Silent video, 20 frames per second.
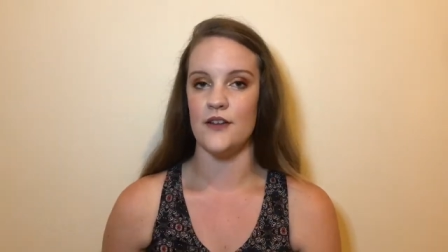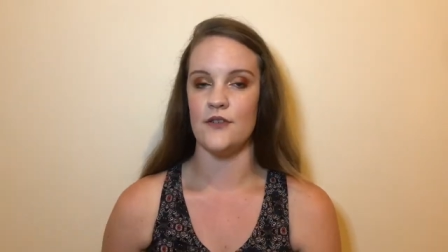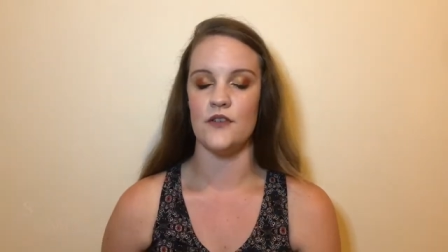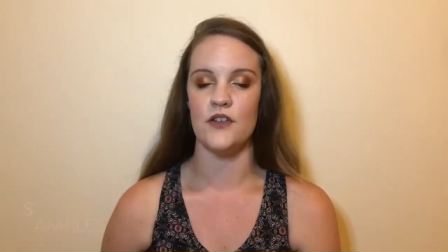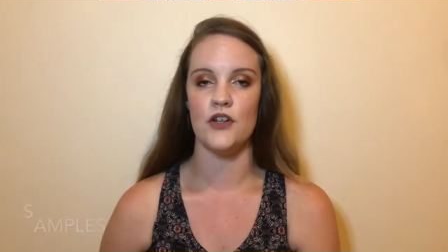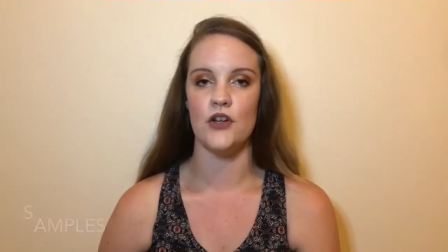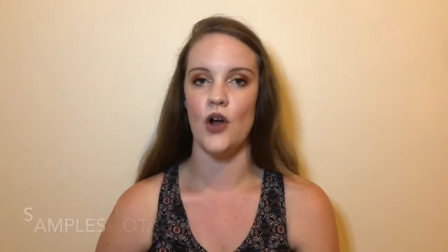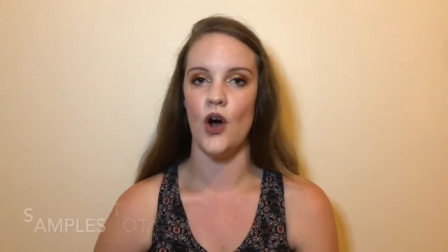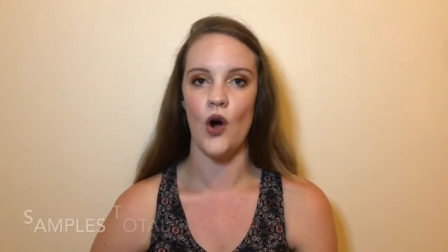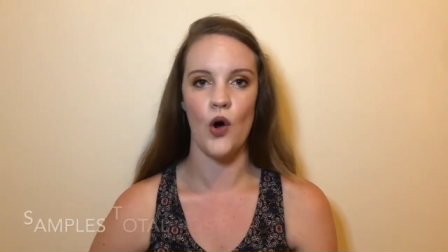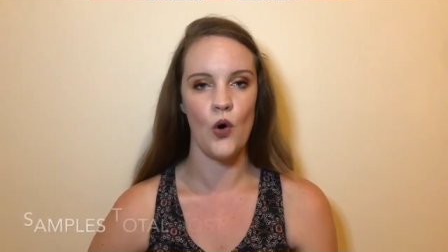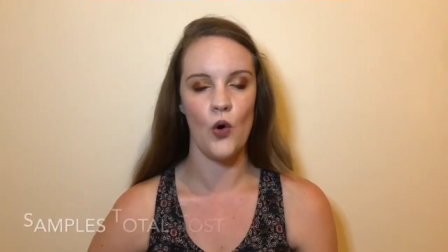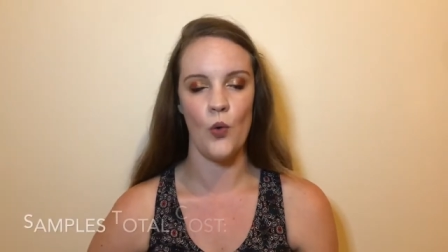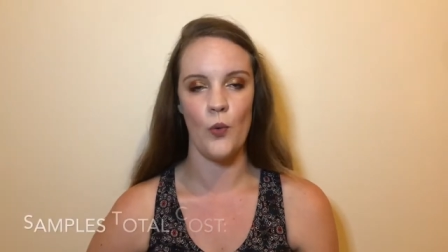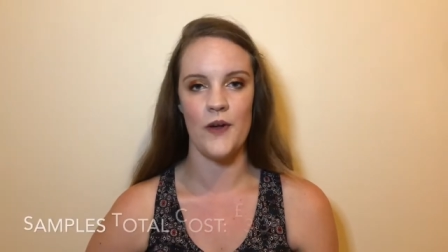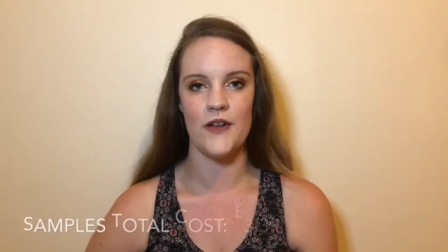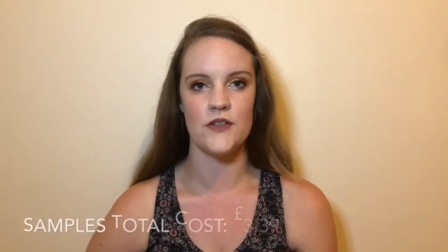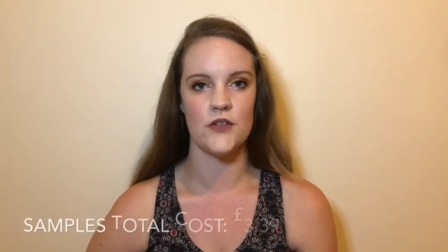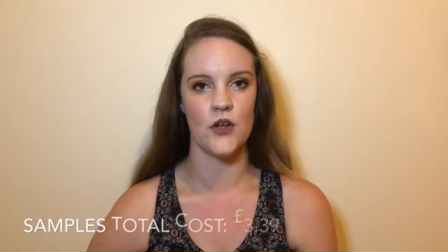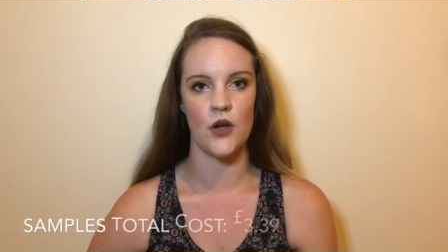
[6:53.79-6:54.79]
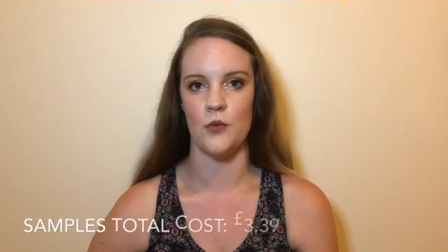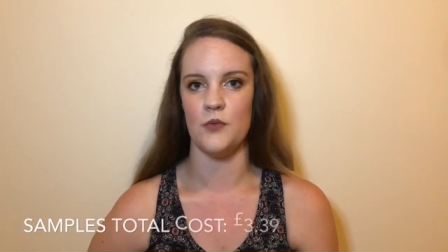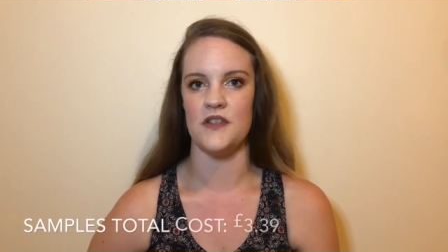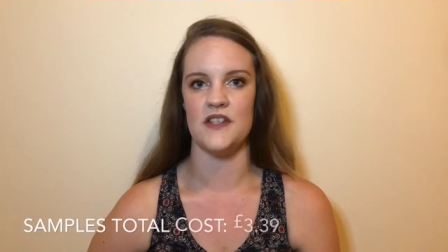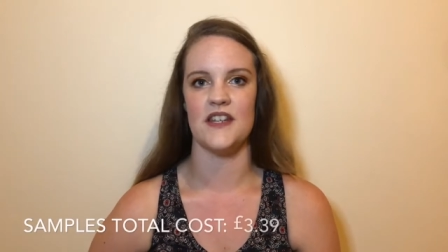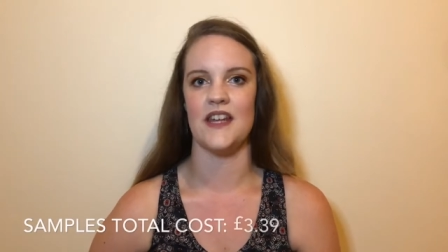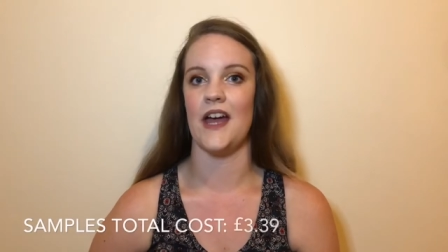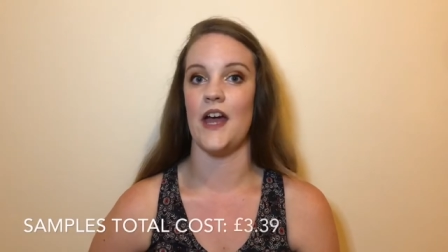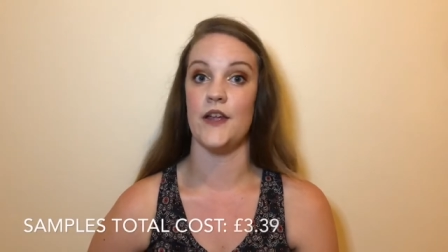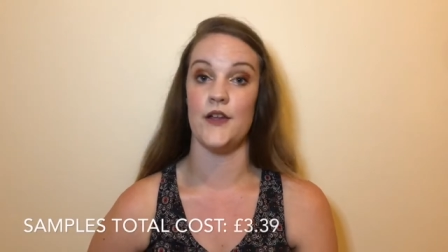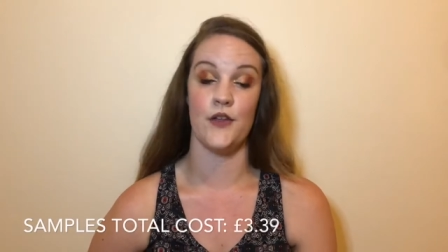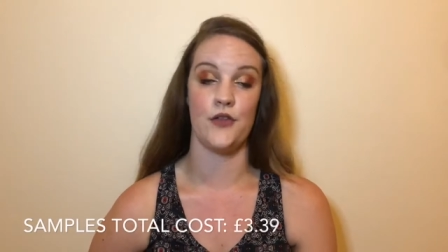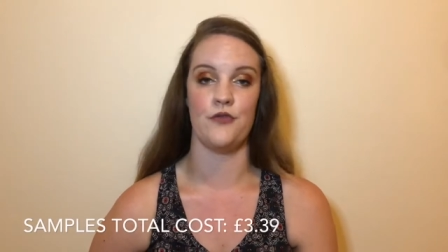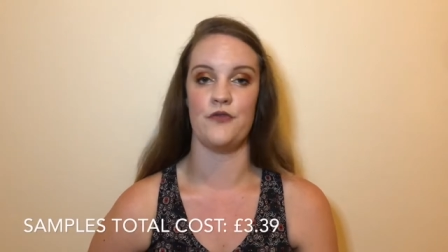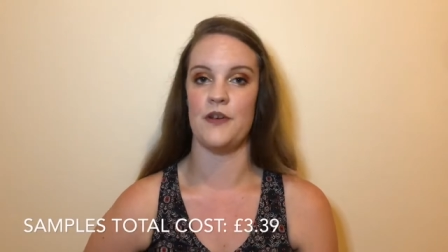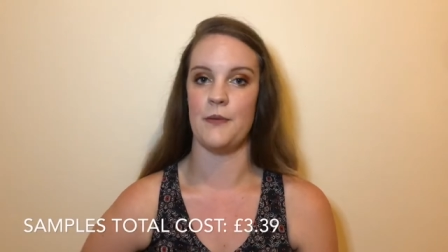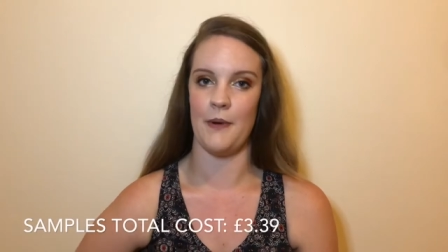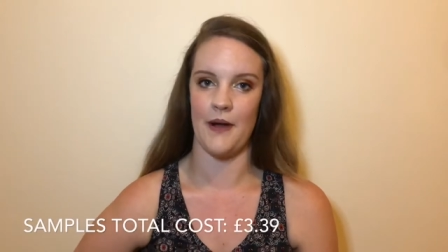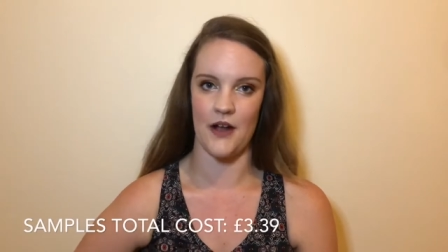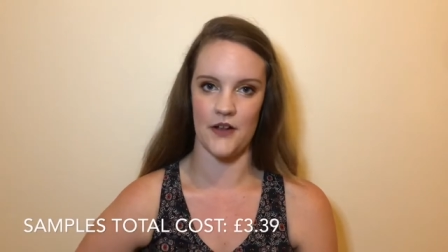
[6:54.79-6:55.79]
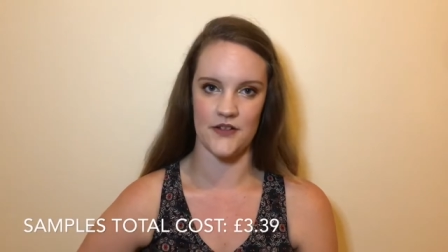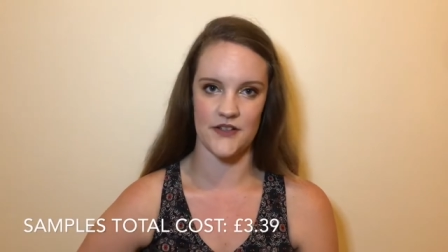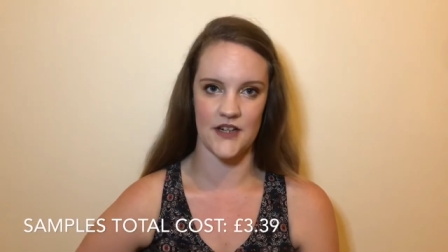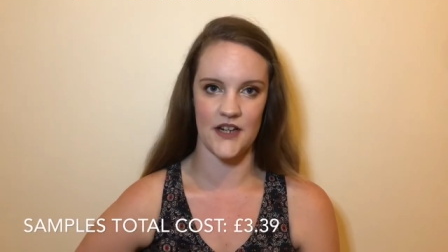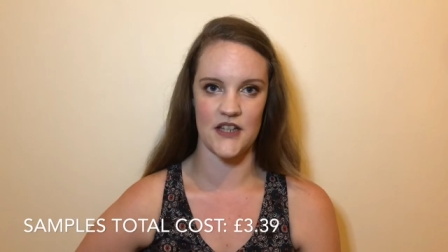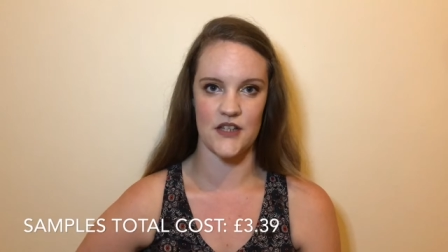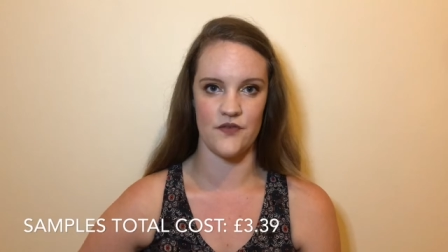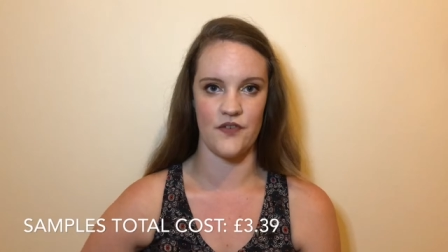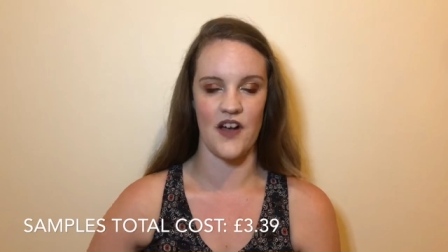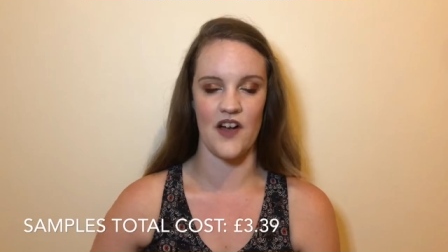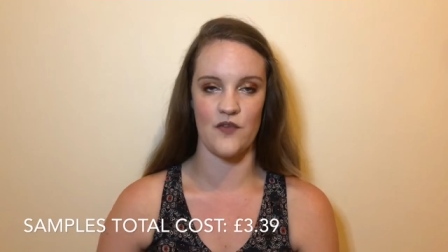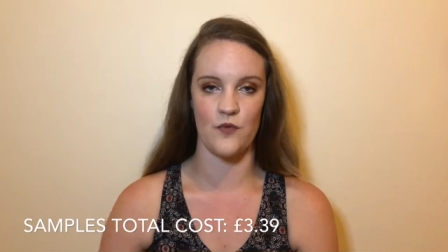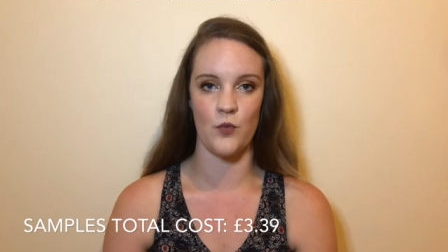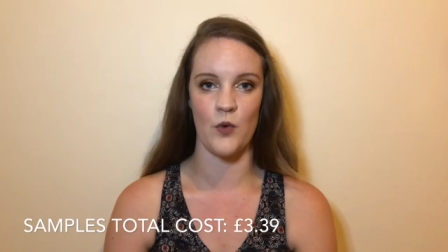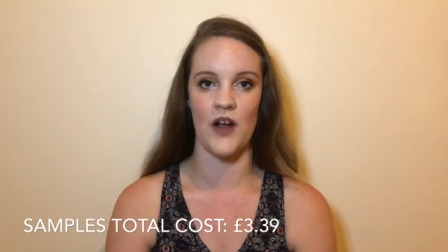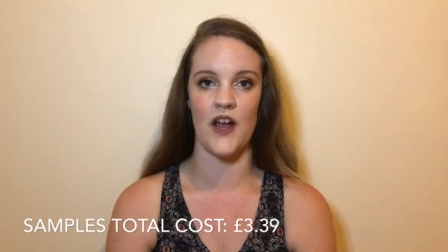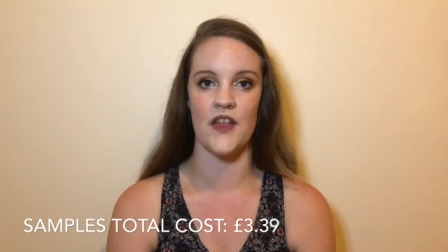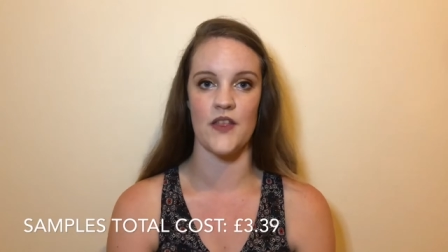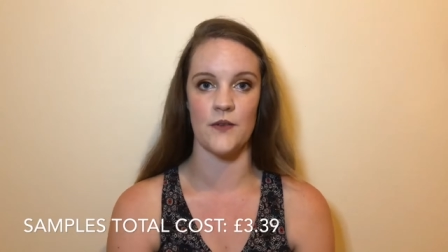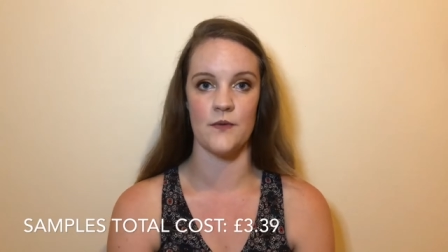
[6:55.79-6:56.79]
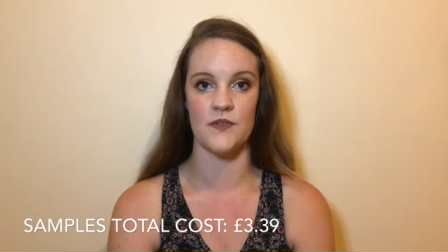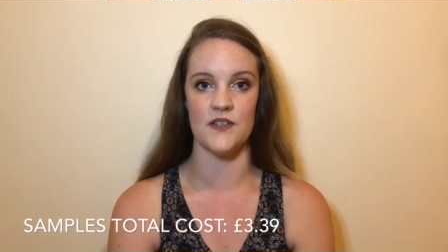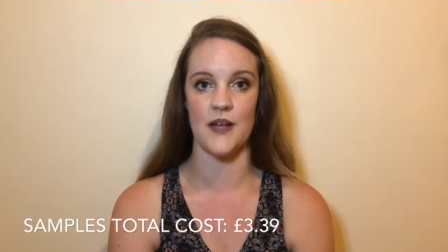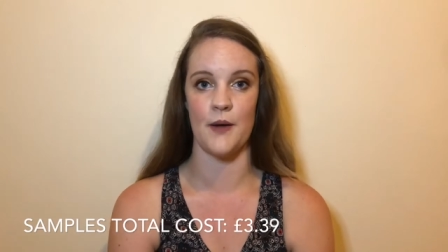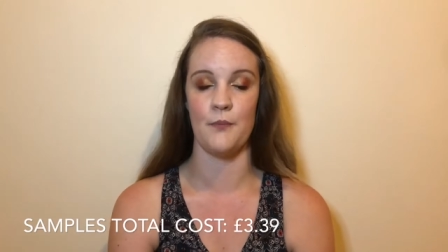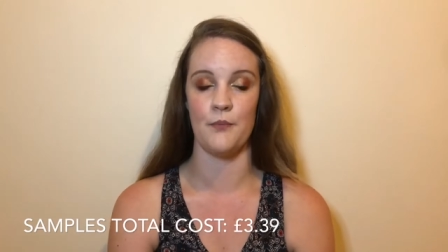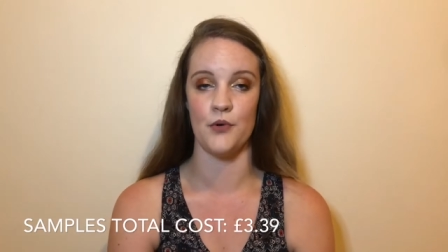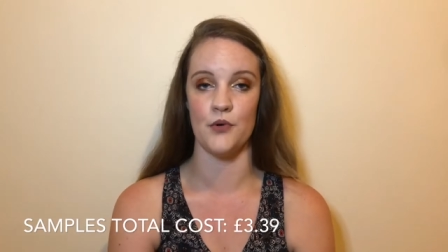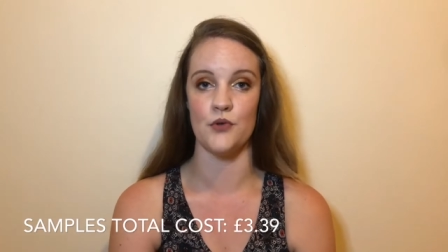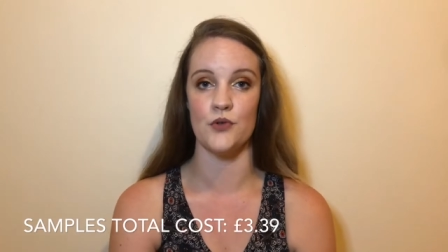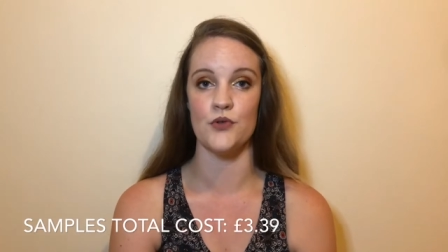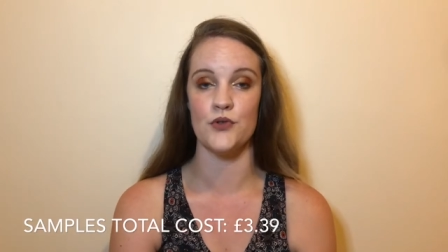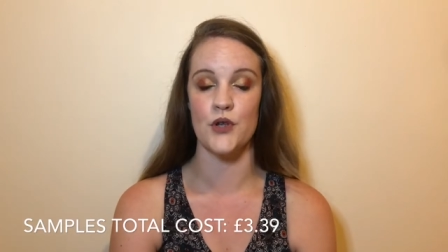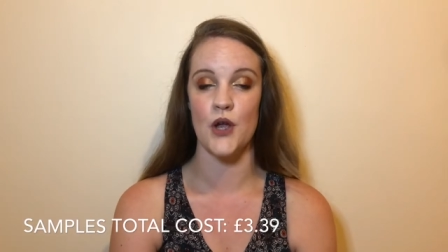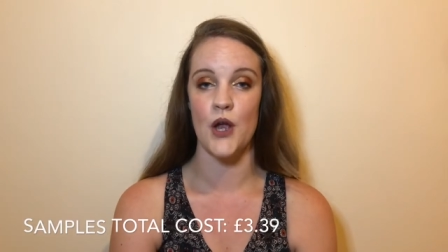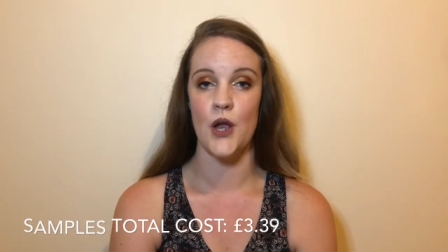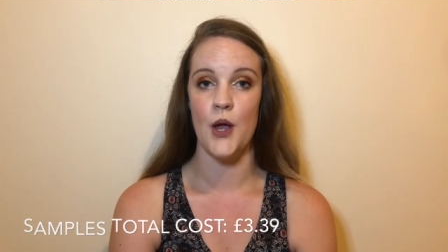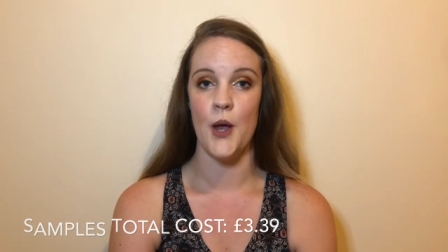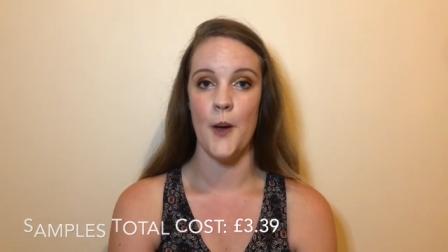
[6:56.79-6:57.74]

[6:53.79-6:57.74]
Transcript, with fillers: You're not always going to get your three pounds ninety-five worth of samples,